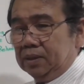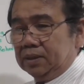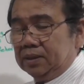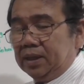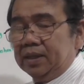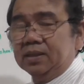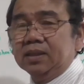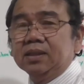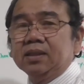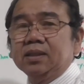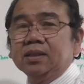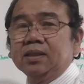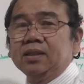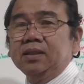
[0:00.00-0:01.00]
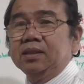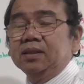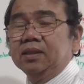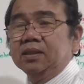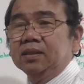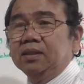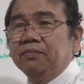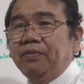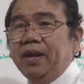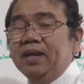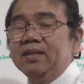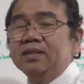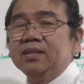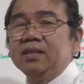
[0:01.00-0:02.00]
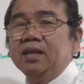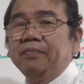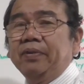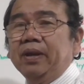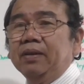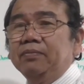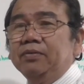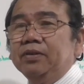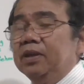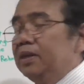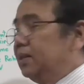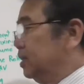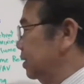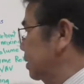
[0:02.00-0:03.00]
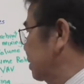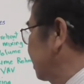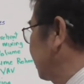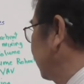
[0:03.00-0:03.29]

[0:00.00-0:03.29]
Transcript: sizes the fan CFM, you gotta